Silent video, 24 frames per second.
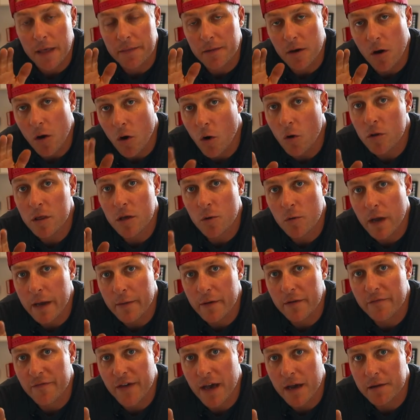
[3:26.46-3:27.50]
And the only way
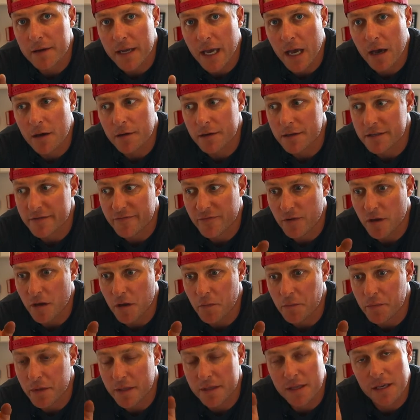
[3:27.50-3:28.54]
we found out is
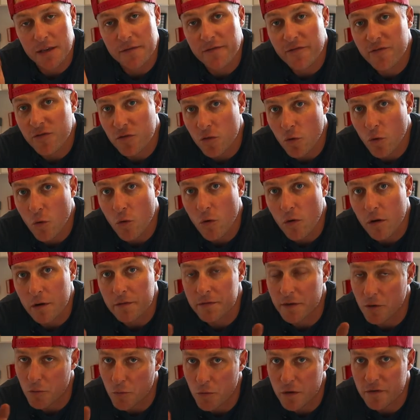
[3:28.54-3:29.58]
from the floor,
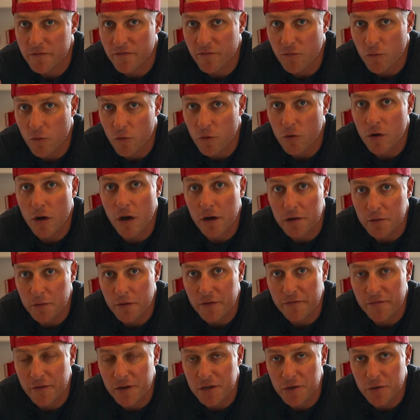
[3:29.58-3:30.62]
the wood floor under the
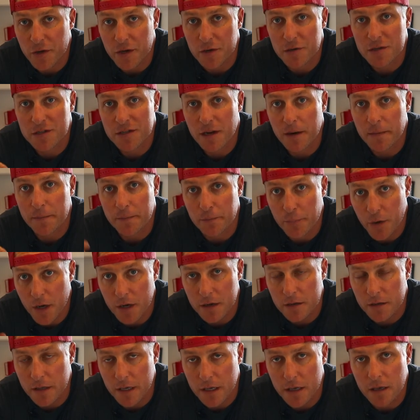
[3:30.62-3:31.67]
refrigerator start
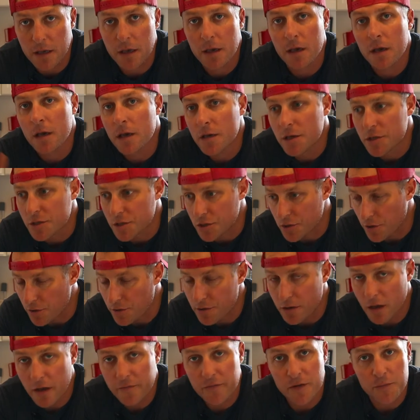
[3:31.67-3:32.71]
buckling. Sure
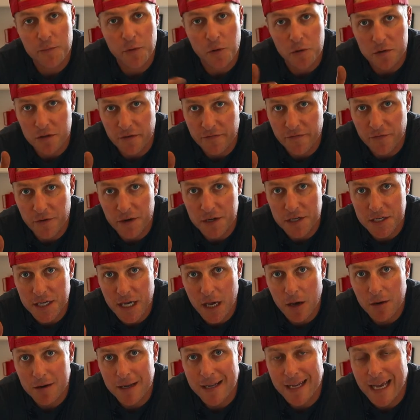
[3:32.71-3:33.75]
enough, we pulled the fridge
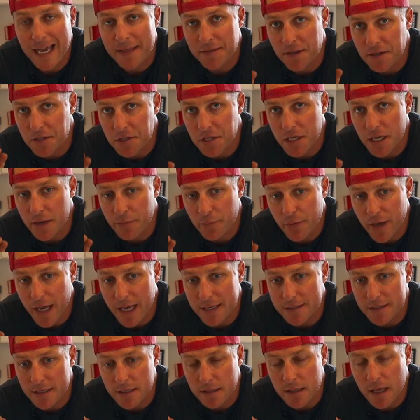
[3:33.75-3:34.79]
out, it had the cheap
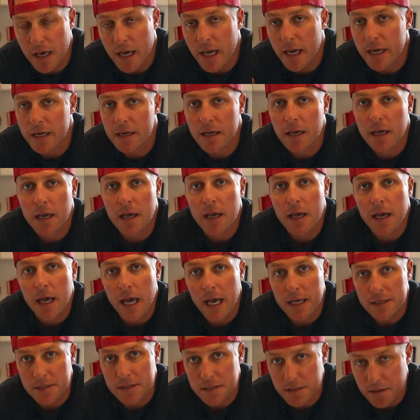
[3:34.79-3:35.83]
plastic line.
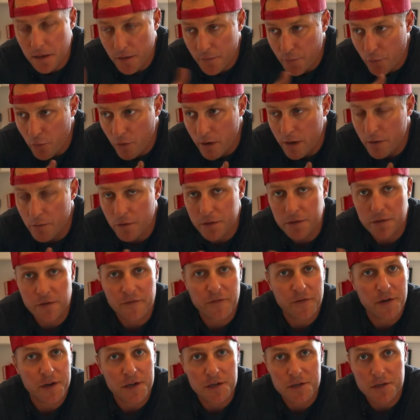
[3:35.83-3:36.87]
At some point when the
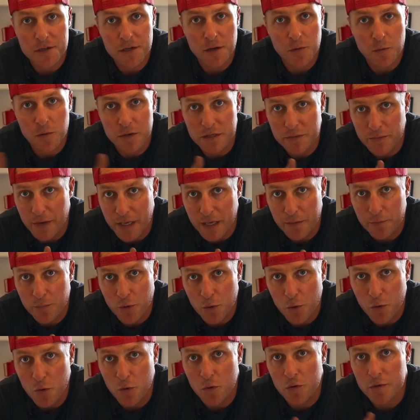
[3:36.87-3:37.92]
fridge was being
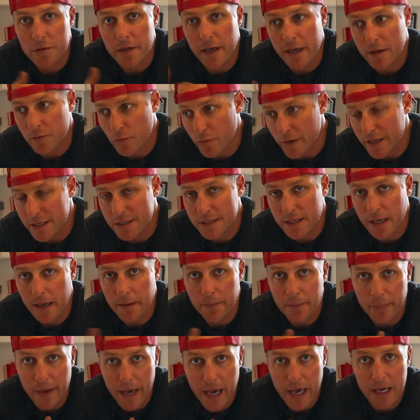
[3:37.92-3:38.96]
pulled and
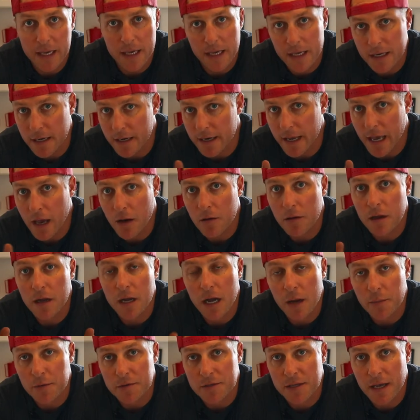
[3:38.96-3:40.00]
reset back in and out a
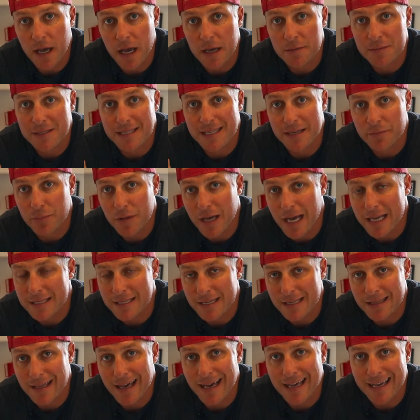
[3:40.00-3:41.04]
couple times, the
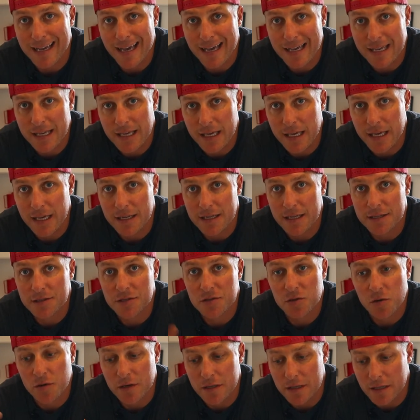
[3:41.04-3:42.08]
plastic line got kinked and
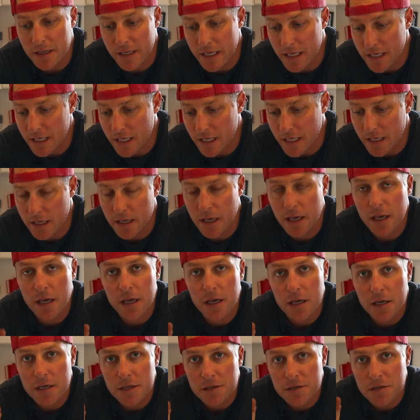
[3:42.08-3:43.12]
started leaking.
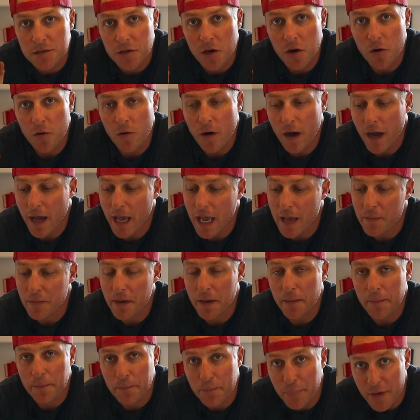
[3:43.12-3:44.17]
So I am
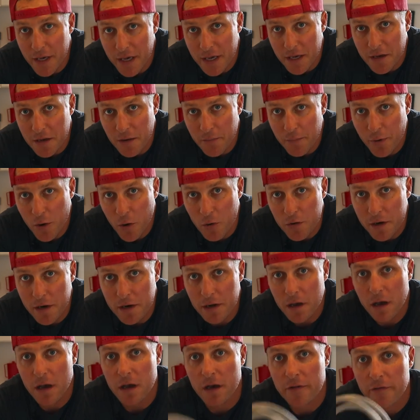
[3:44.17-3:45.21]
a big
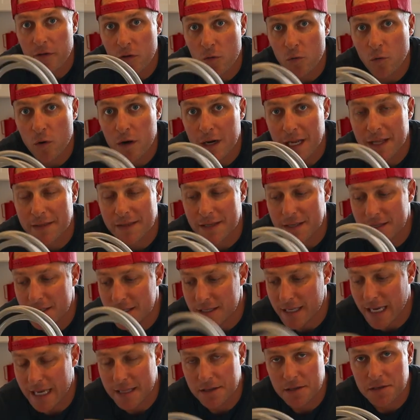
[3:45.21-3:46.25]
component of running these
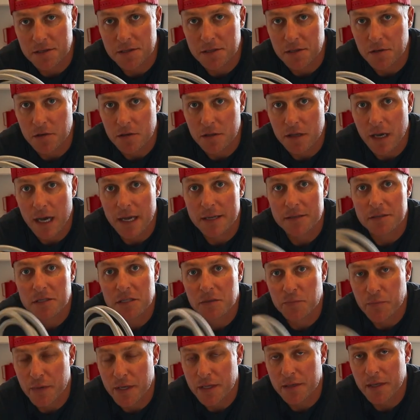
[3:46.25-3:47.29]
stainless steel lines.
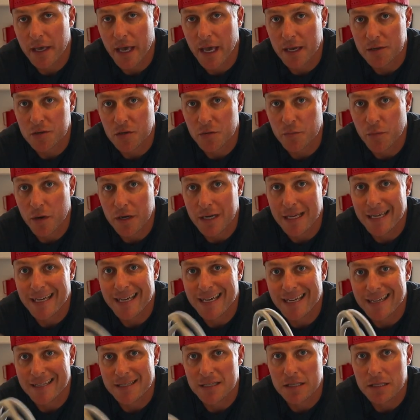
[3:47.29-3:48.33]
Spend the extra money,
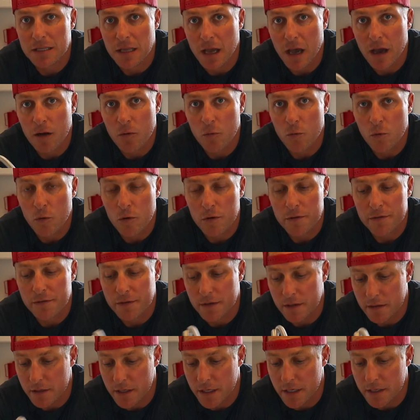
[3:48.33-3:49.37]
it is not worth
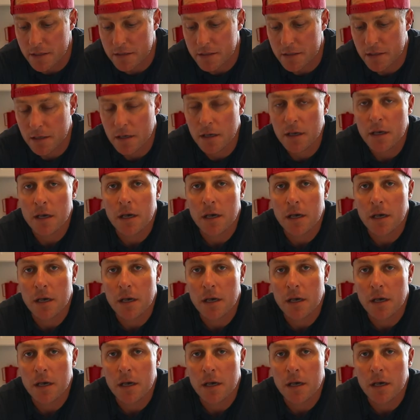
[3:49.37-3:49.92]
the leaks.